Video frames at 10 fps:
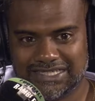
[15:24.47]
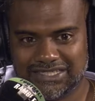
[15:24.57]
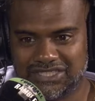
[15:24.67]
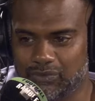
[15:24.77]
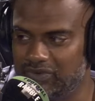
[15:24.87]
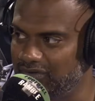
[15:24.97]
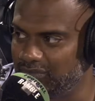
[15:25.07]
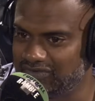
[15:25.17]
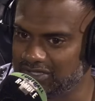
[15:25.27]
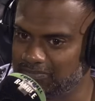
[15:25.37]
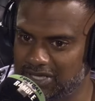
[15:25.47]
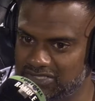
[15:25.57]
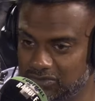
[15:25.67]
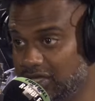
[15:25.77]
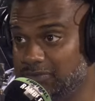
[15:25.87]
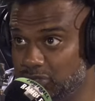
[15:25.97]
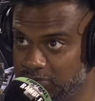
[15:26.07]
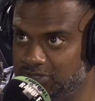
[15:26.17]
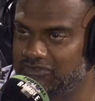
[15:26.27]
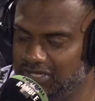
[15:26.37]
shit, we've, we've had the best, Ipswich
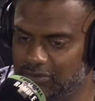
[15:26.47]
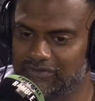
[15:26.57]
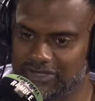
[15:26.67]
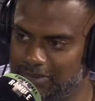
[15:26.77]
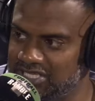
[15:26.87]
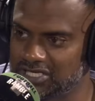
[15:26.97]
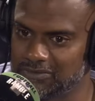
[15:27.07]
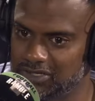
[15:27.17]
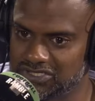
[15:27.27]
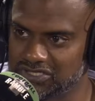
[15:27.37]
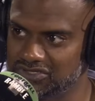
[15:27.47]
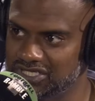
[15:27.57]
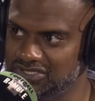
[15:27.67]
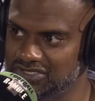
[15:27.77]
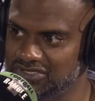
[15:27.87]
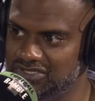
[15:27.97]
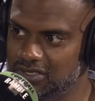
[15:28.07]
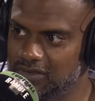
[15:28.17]
specifically, we've had the best time the last two seasons